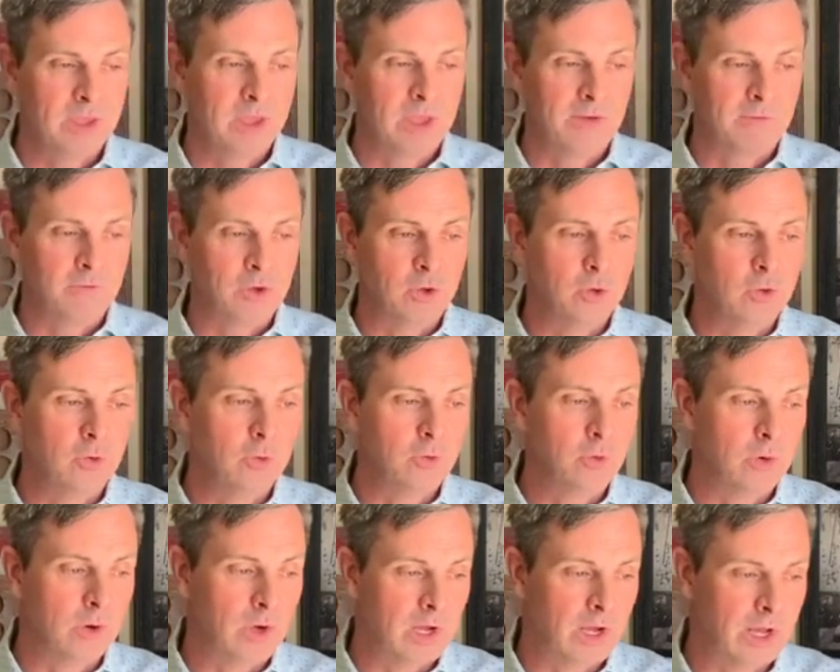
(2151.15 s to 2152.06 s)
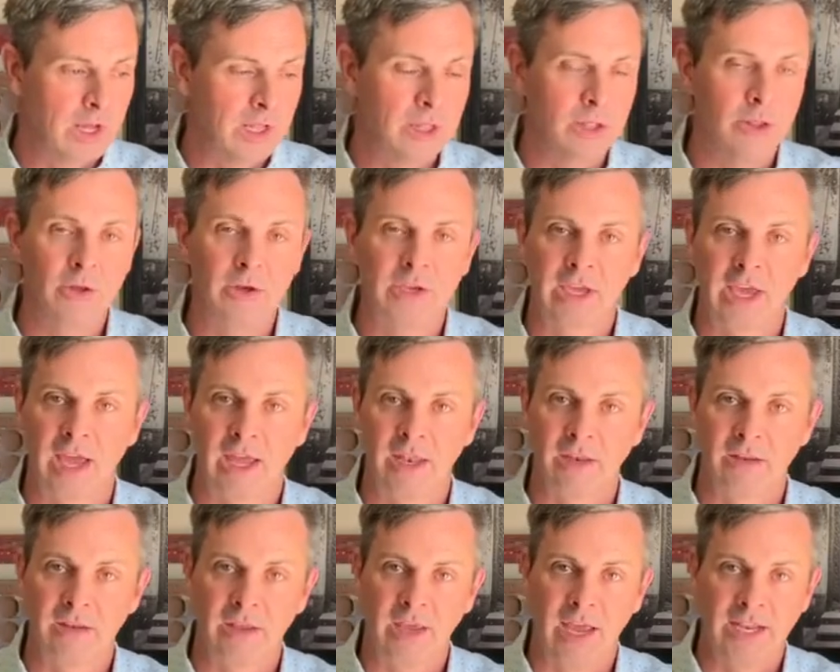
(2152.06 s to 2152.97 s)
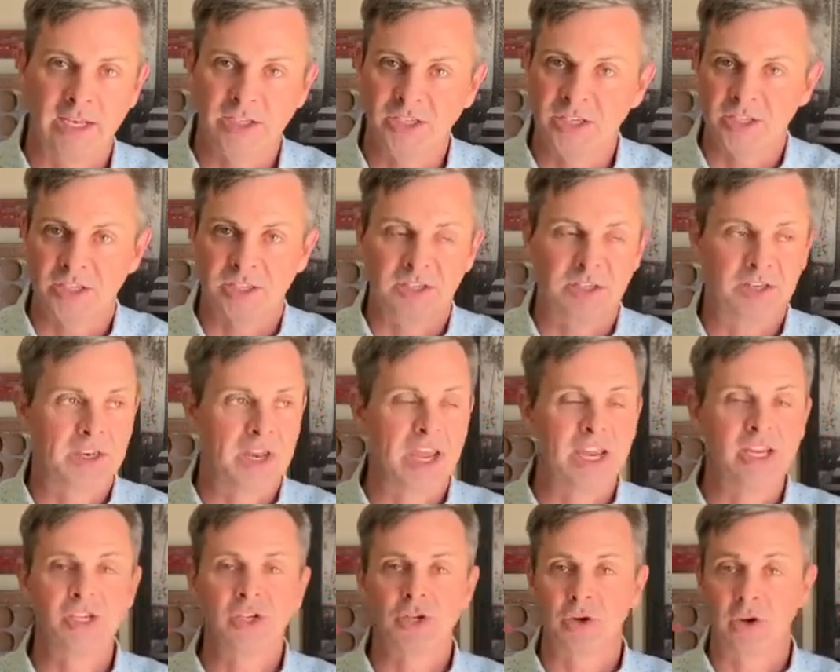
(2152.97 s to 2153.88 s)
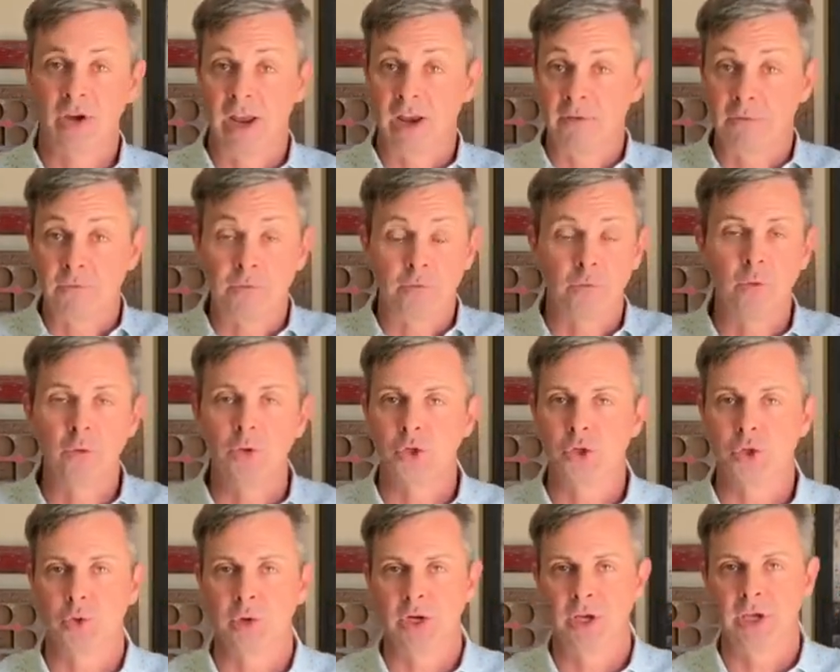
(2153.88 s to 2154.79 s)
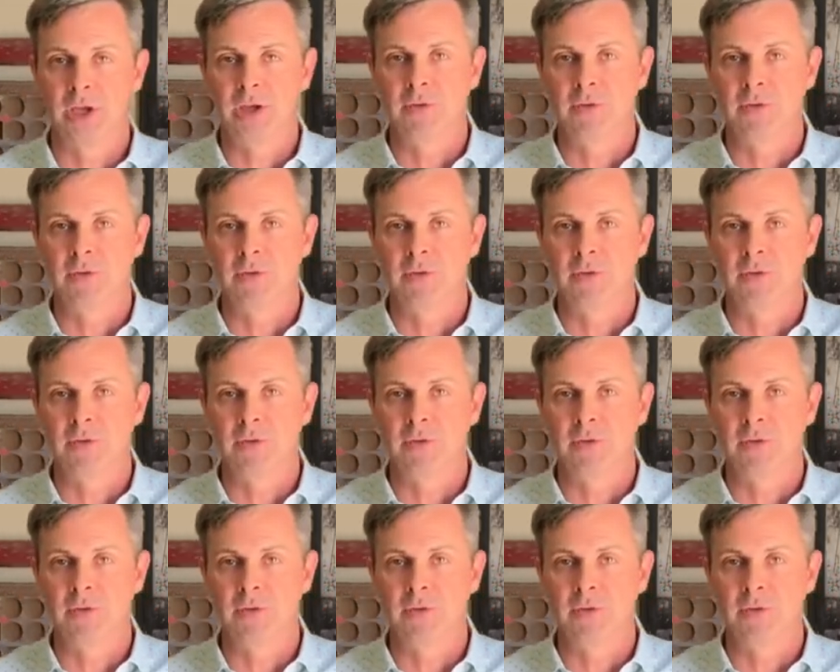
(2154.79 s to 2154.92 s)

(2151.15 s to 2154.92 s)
if you uh, look at, at just nature and a fruit tree,